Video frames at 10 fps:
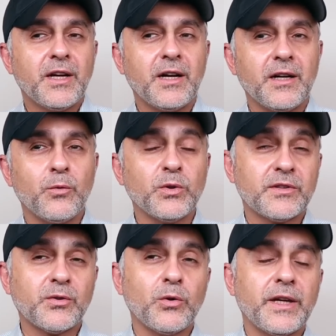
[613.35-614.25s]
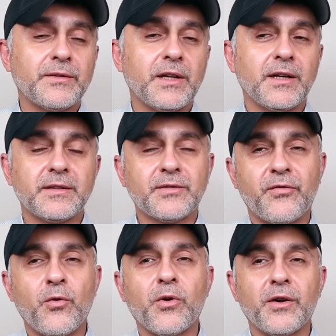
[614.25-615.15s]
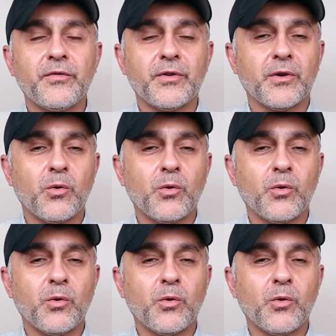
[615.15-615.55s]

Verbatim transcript: Uh, was sold at uh, Sephora for